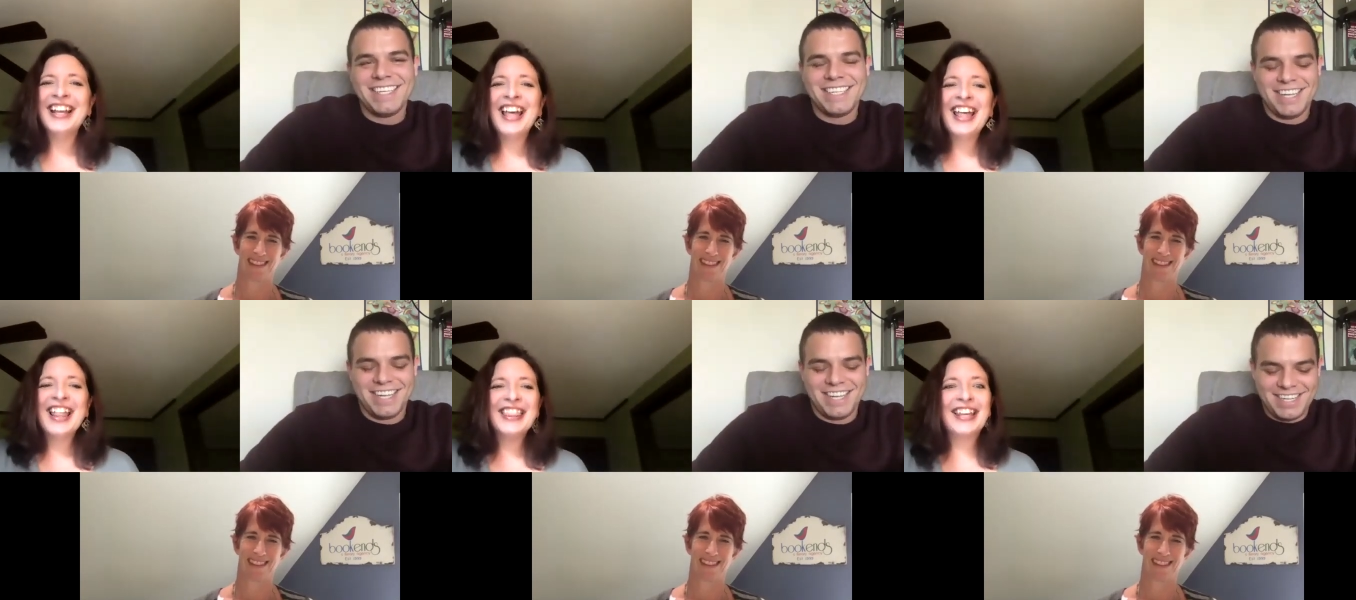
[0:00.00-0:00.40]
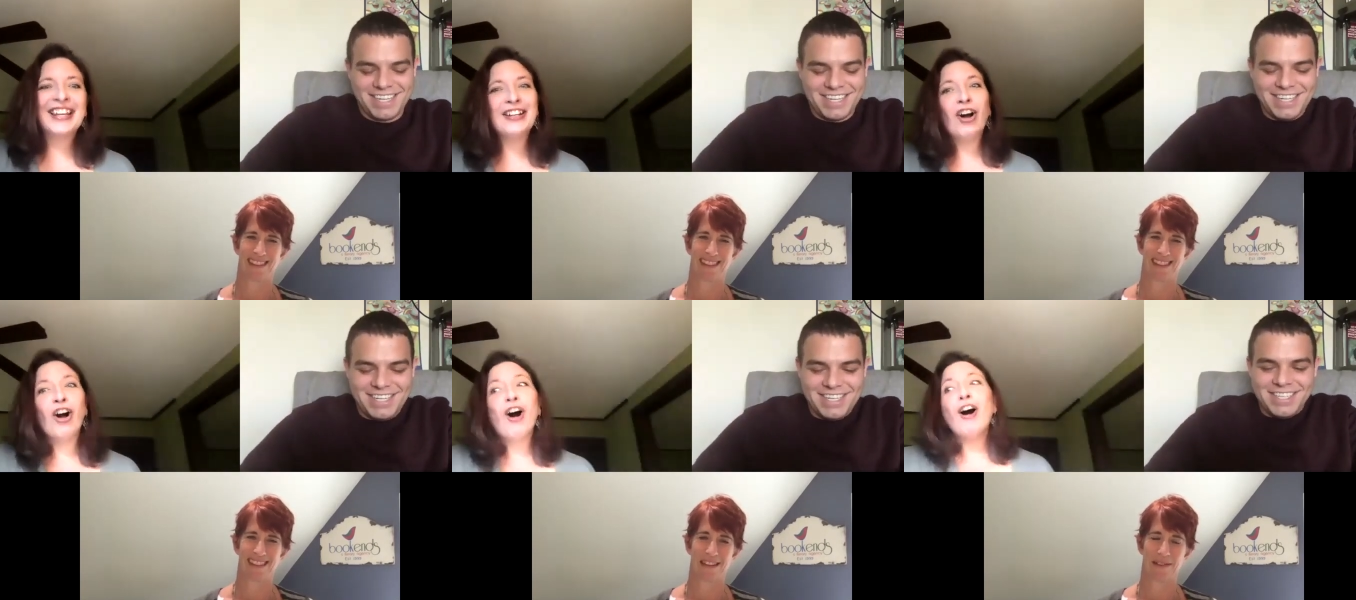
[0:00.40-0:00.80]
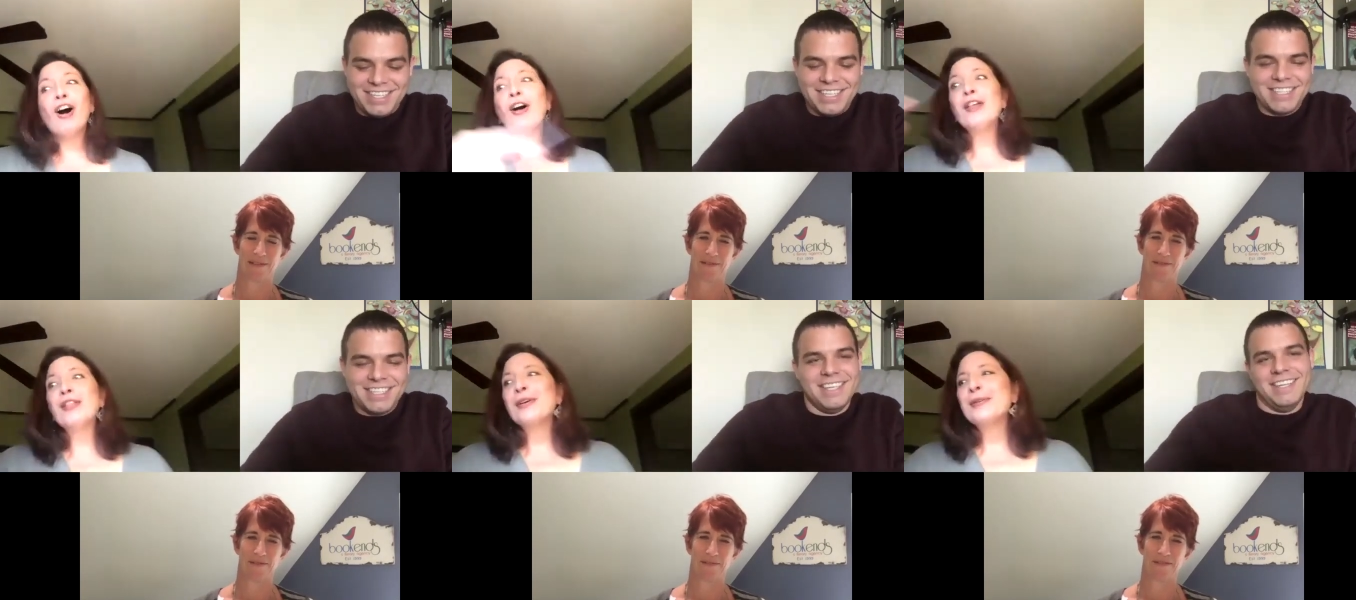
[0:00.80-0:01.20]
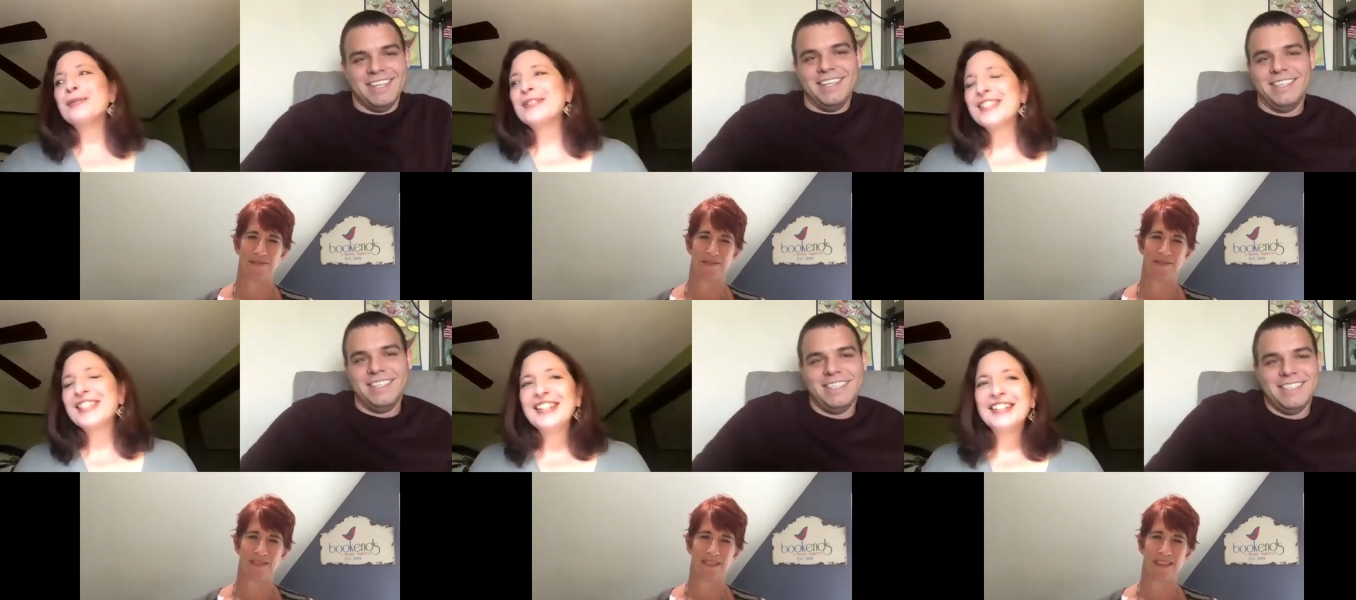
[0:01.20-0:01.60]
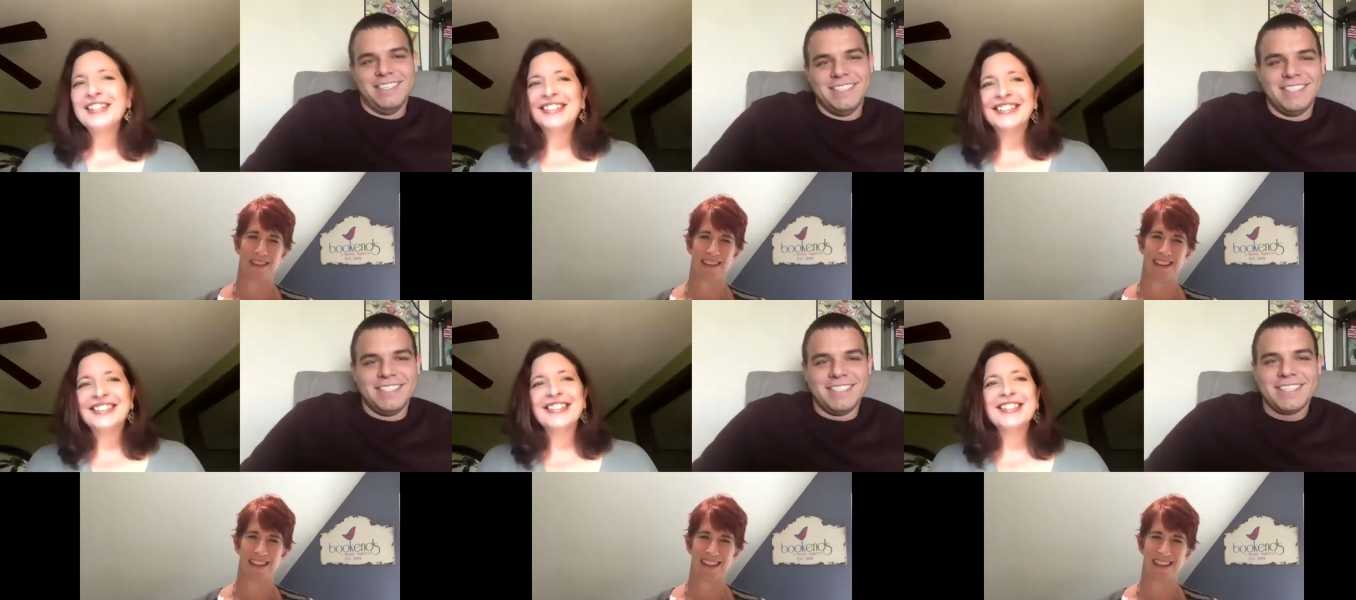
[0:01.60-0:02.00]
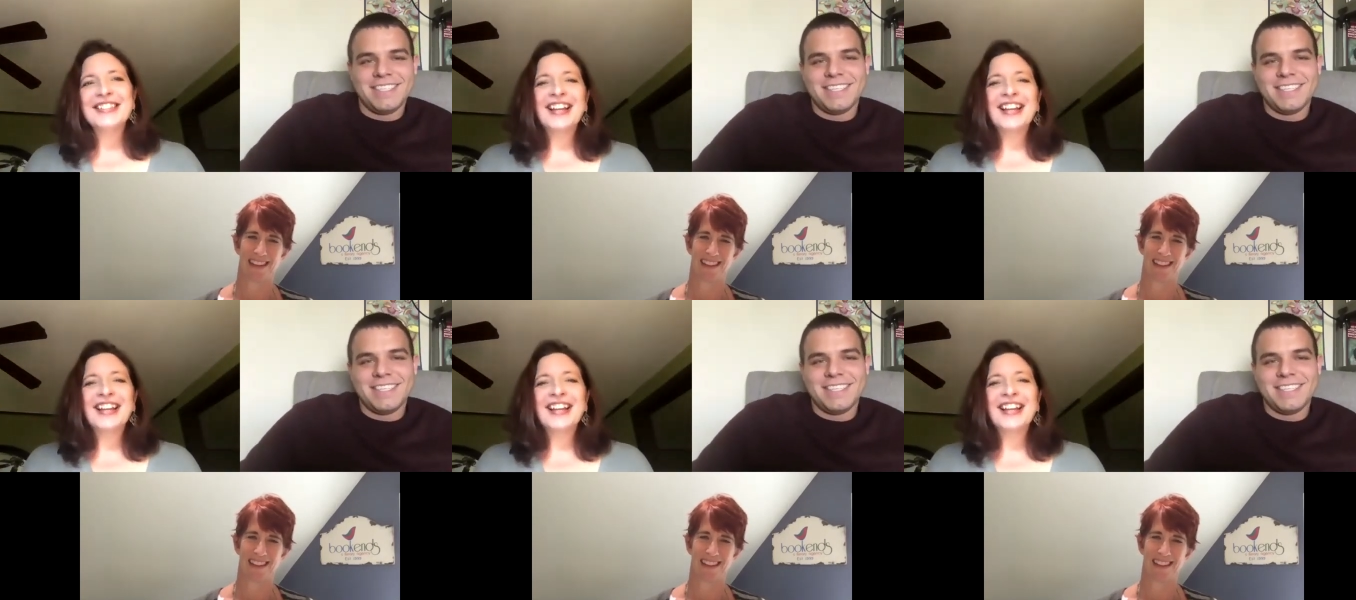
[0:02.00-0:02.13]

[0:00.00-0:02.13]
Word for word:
Speaker 1: that in all those years,